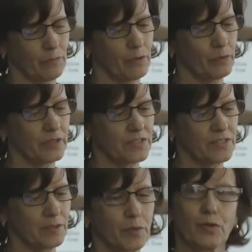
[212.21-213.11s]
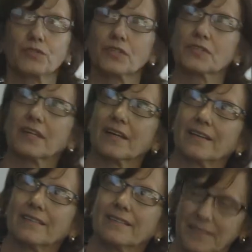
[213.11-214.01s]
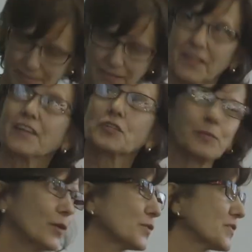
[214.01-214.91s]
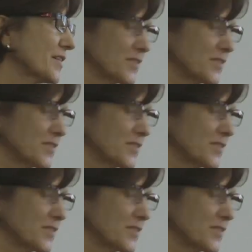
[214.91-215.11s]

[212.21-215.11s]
We really did post a sign. I'd like to post